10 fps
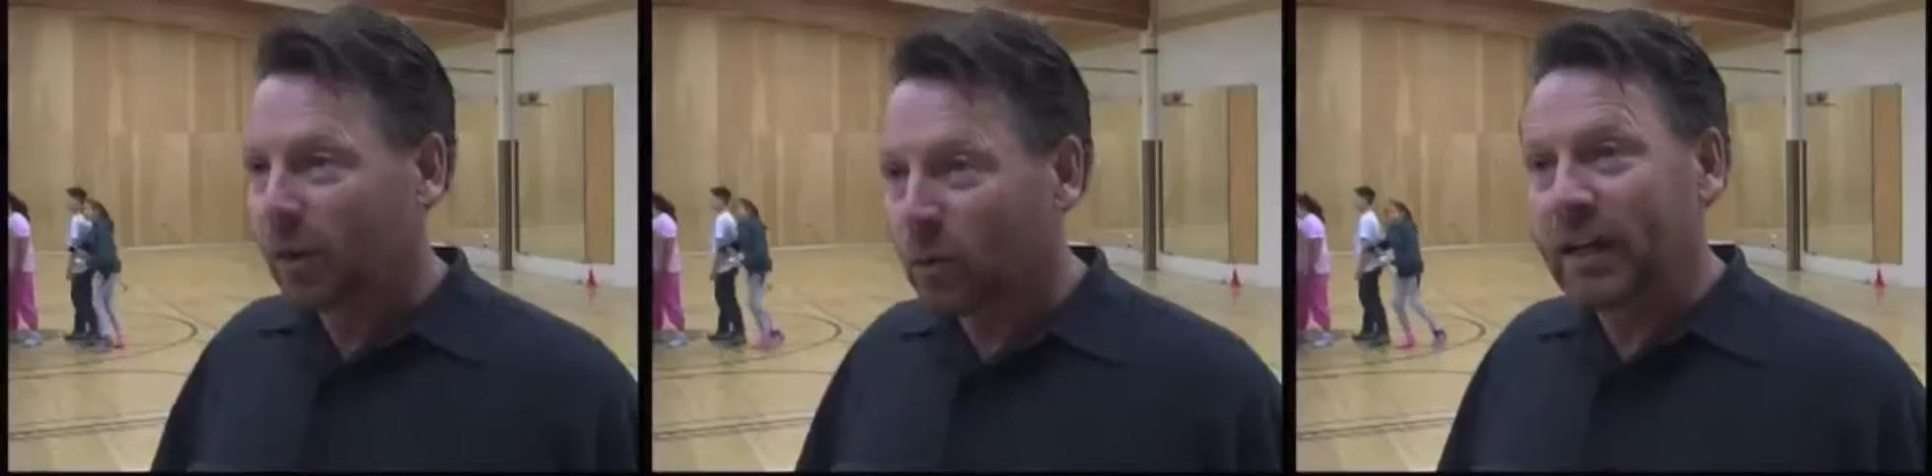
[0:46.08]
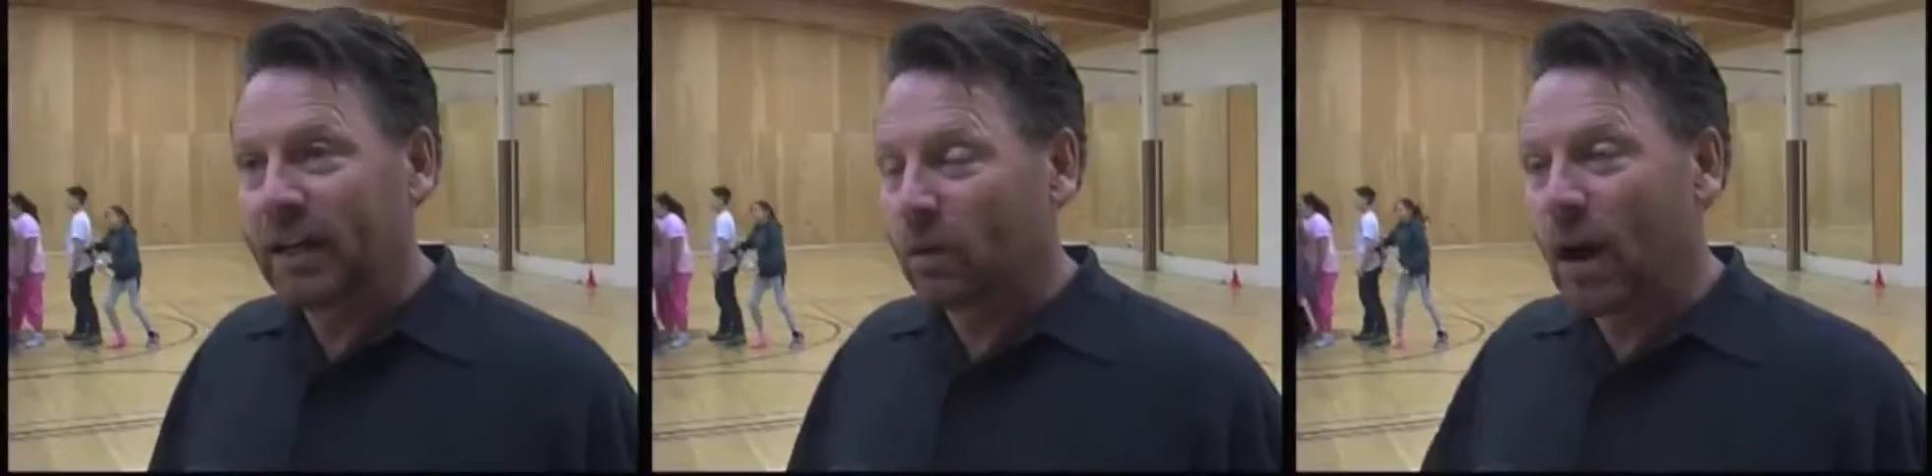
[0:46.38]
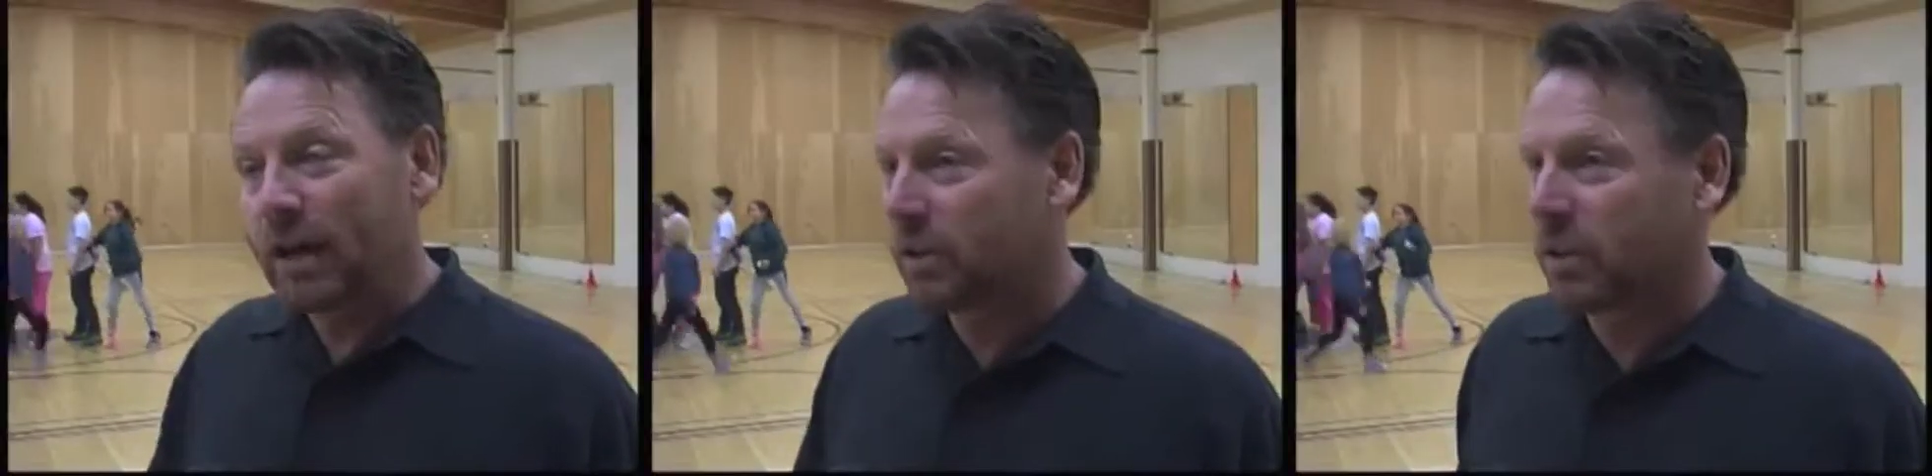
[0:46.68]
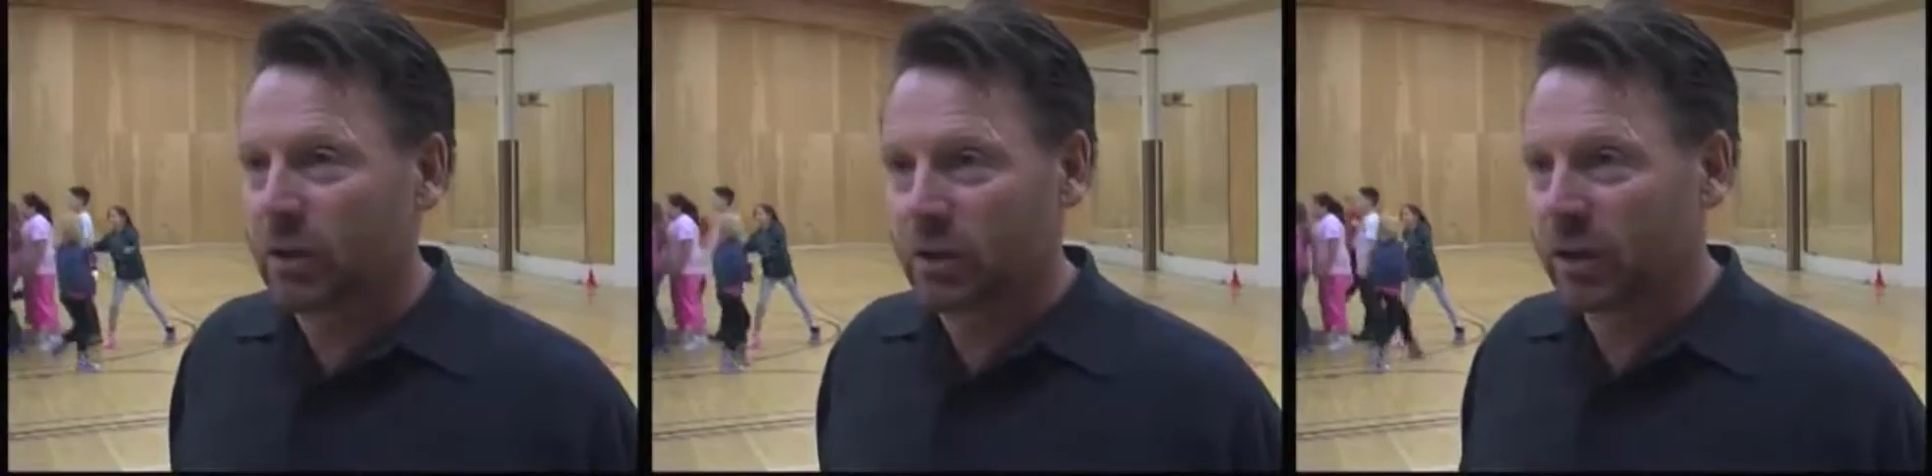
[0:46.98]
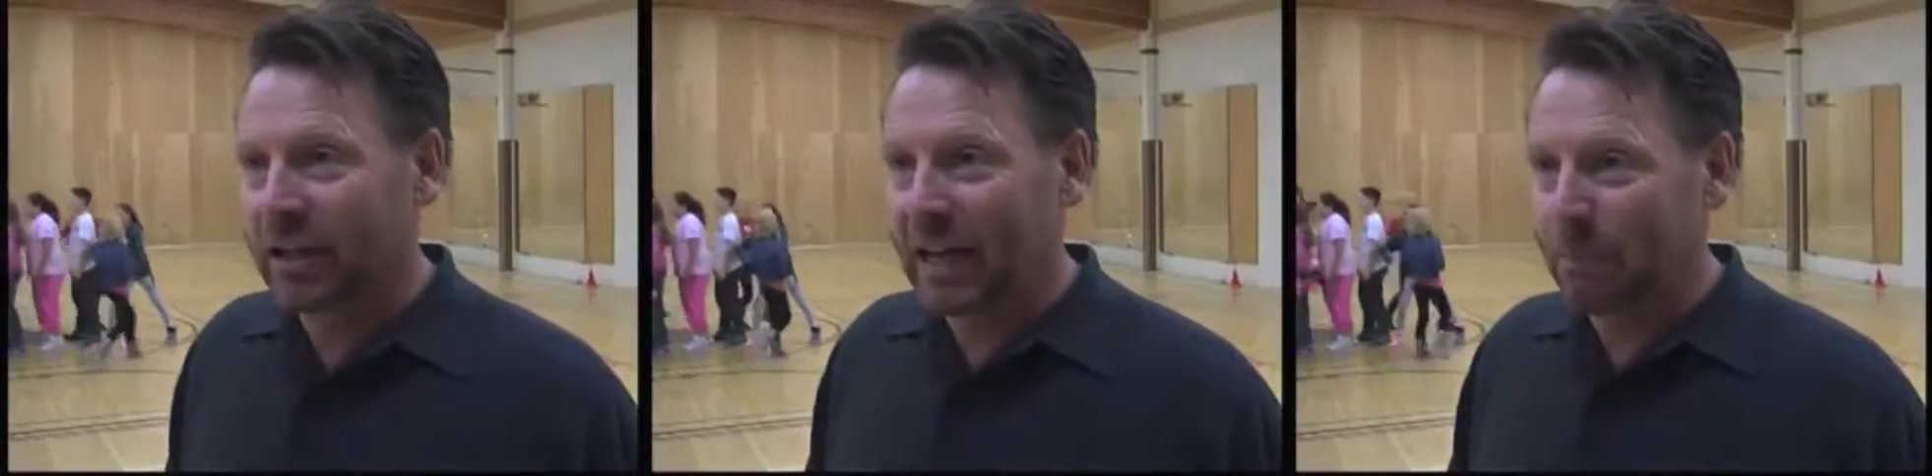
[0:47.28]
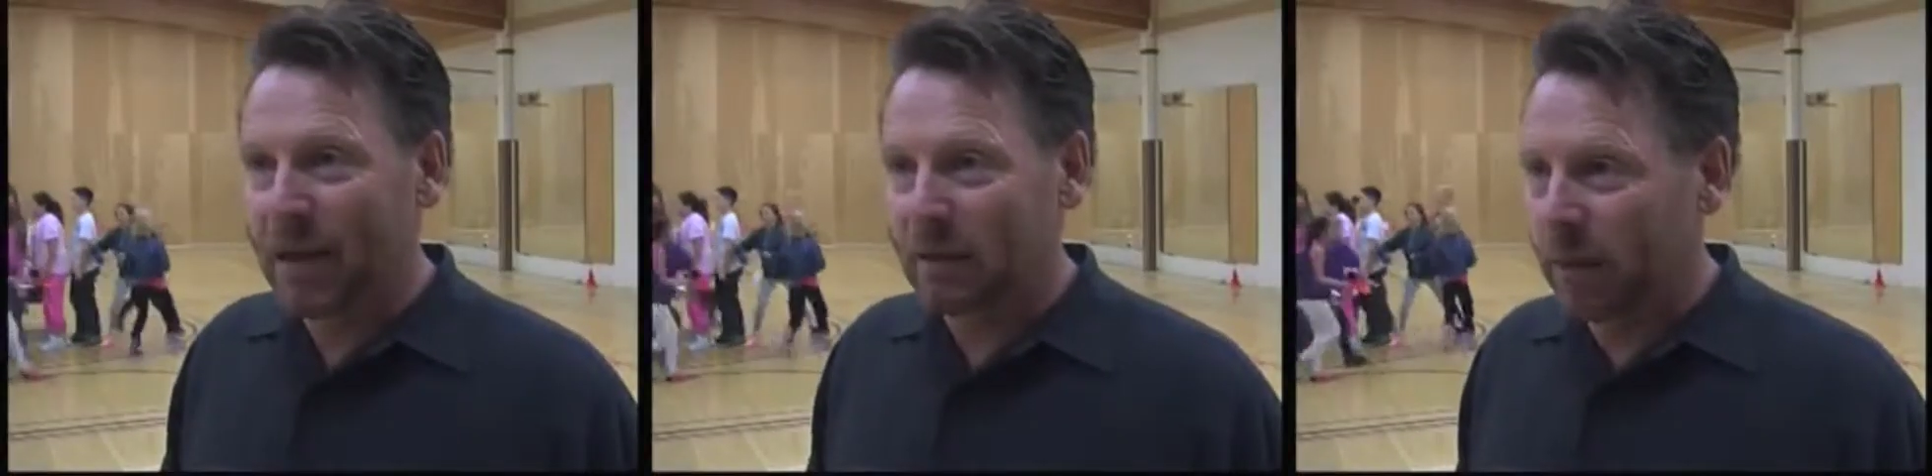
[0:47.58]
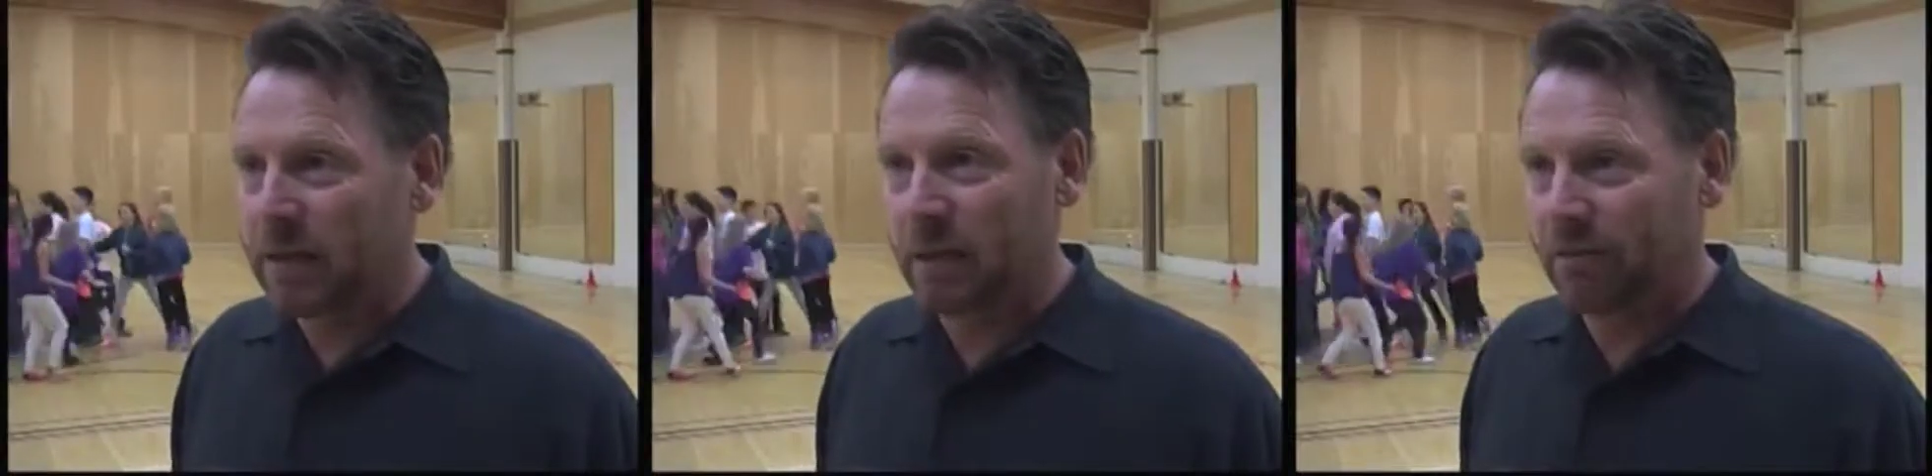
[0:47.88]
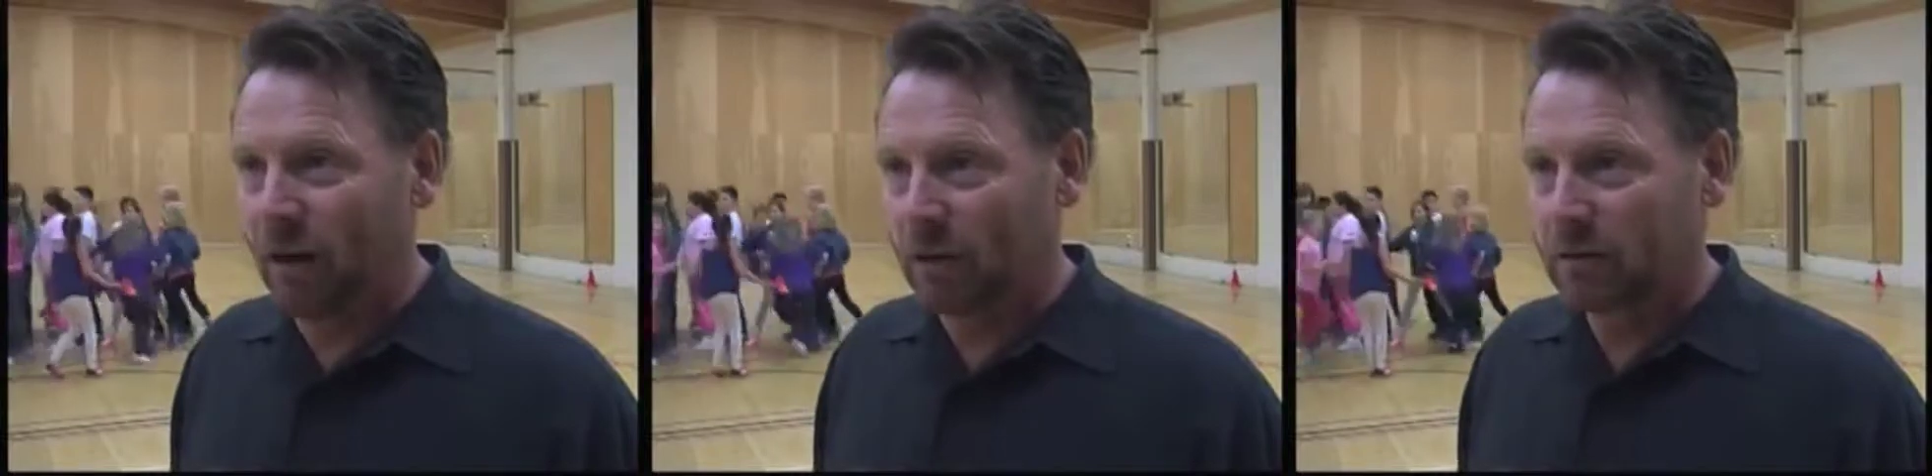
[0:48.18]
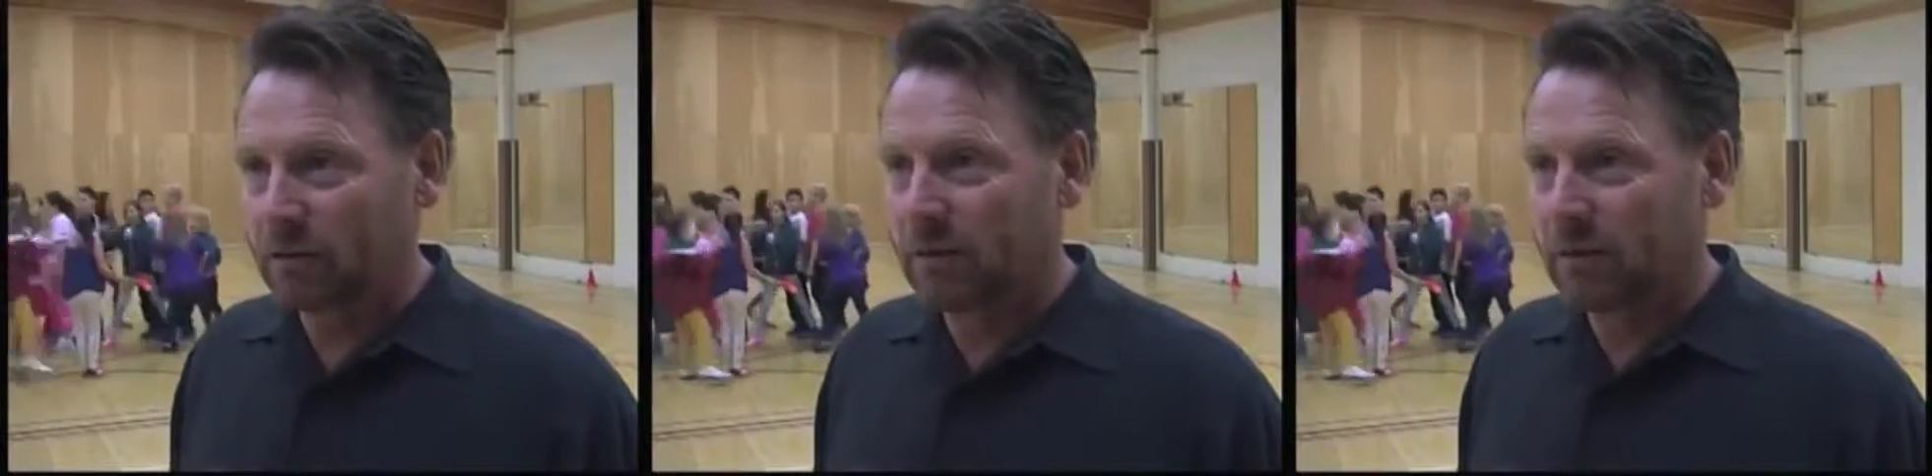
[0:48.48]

reading and writing skills are going to get better by default.